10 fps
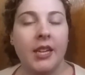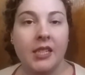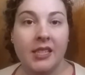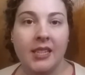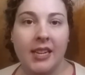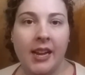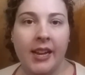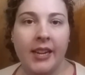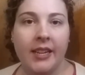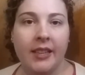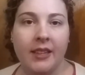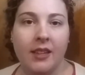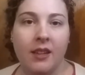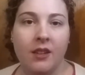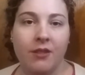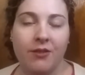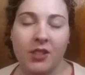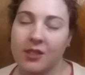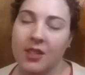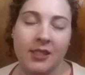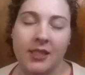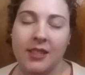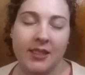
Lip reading: into the night and then feel exhausted